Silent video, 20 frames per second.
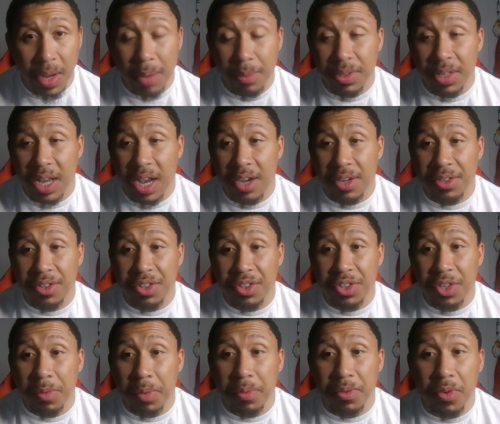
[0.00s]
I, was, I
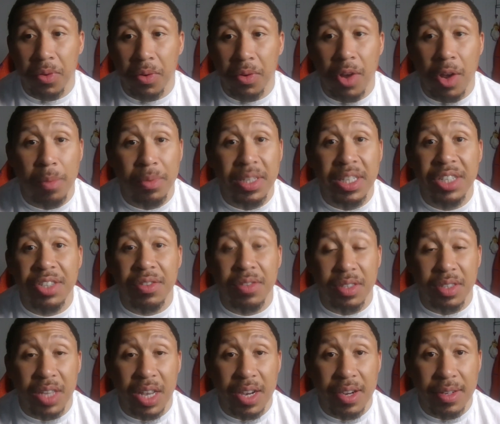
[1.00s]
understood what was going on with each of
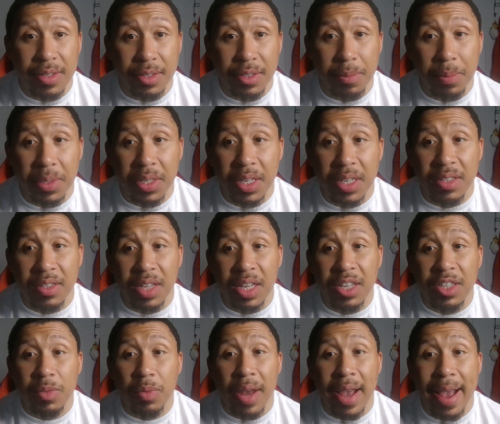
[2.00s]
these characters because
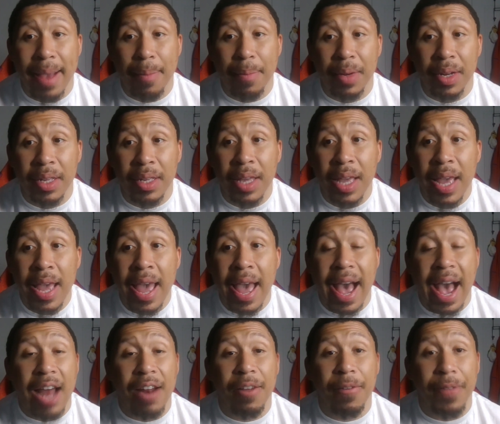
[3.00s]
things were happening
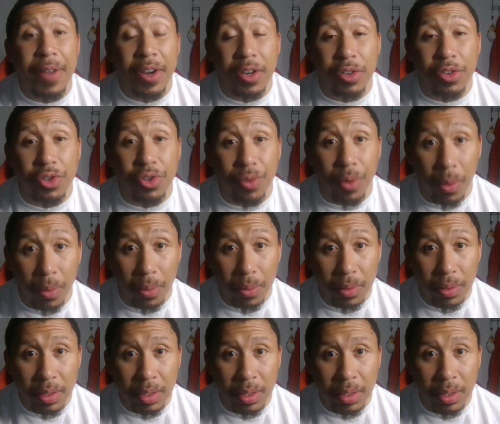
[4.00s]
out of their control.